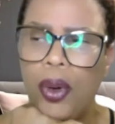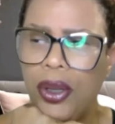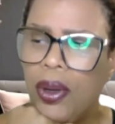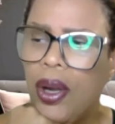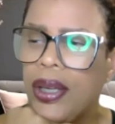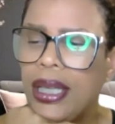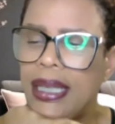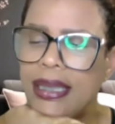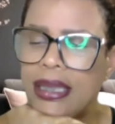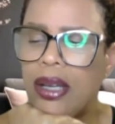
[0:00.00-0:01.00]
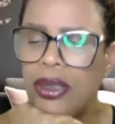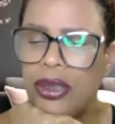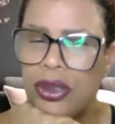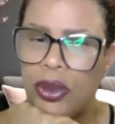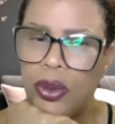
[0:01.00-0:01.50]
where do her kids go
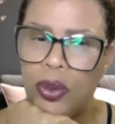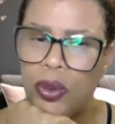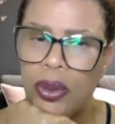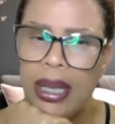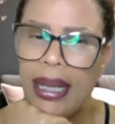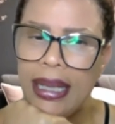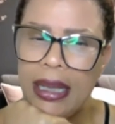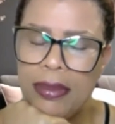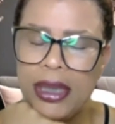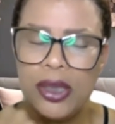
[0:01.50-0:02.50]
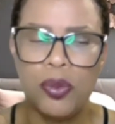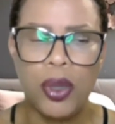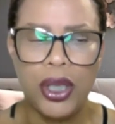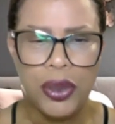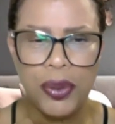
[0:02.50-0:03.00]
to school? Like, I'm just
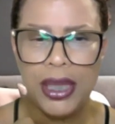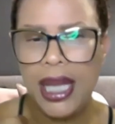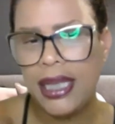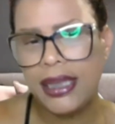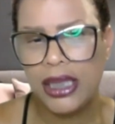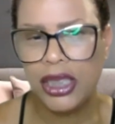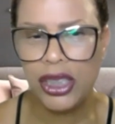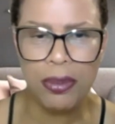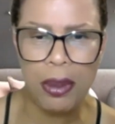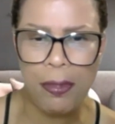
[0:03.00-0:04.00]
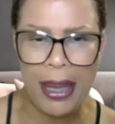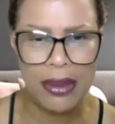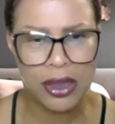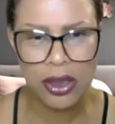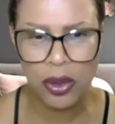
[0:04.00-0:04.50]
wondering, like, since she be
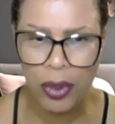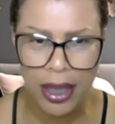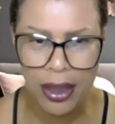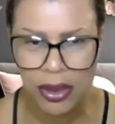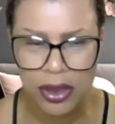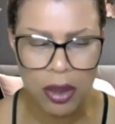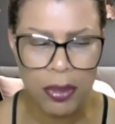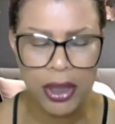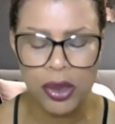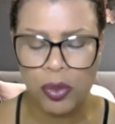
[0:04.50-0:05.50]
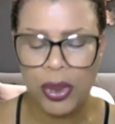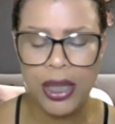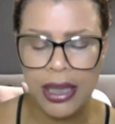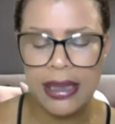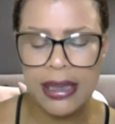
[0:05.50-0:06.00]
bouncing around so much,
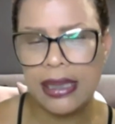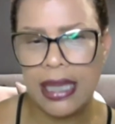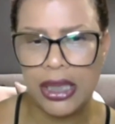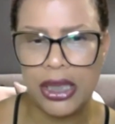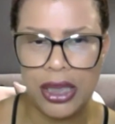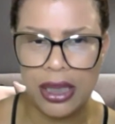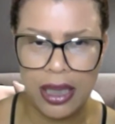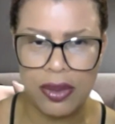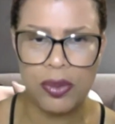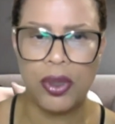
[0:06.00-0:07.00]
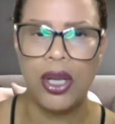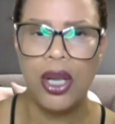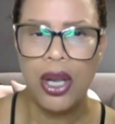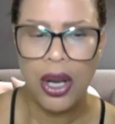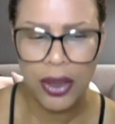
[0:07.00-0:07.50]
where is it that she lives
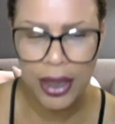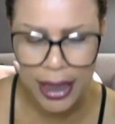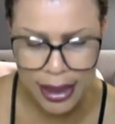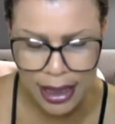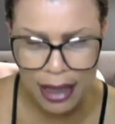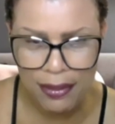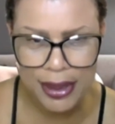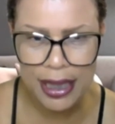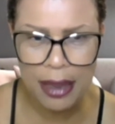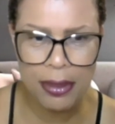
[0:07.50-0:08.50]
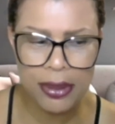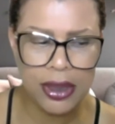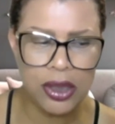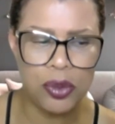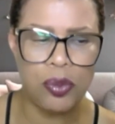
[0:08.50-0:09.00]
where her kids have a stable
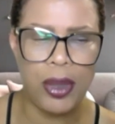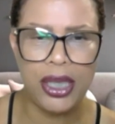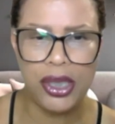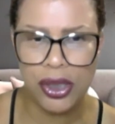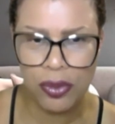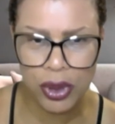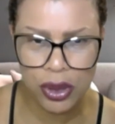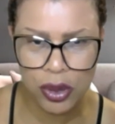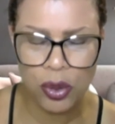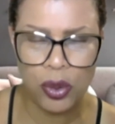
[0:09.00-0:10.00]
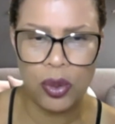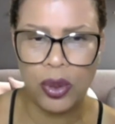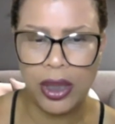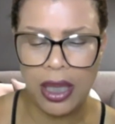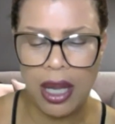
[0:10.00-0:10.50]
situation with
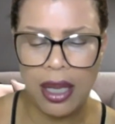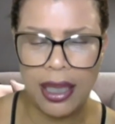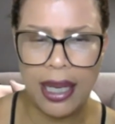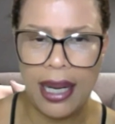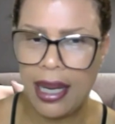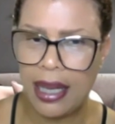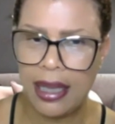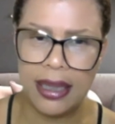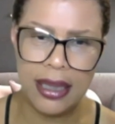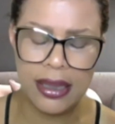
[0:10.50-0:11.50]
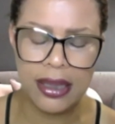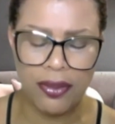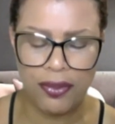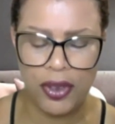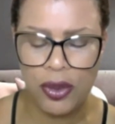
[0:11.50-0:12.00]
school and all that? It's
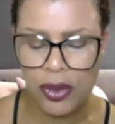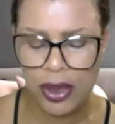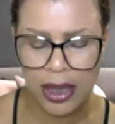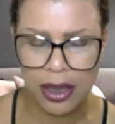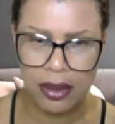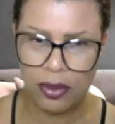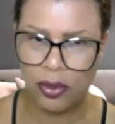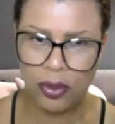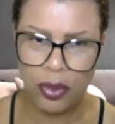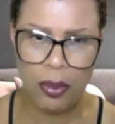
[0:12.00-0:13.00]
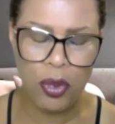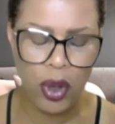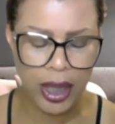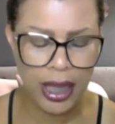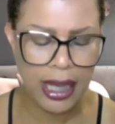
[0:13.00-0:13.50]
confusing what
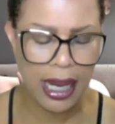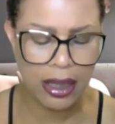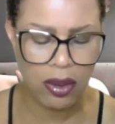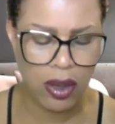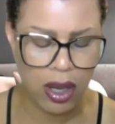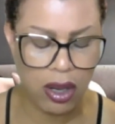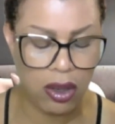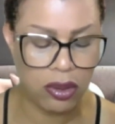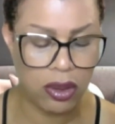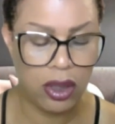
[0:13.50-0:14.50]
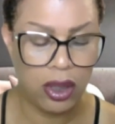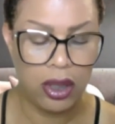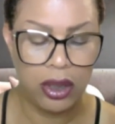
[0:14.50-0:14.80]
Morgan got going on.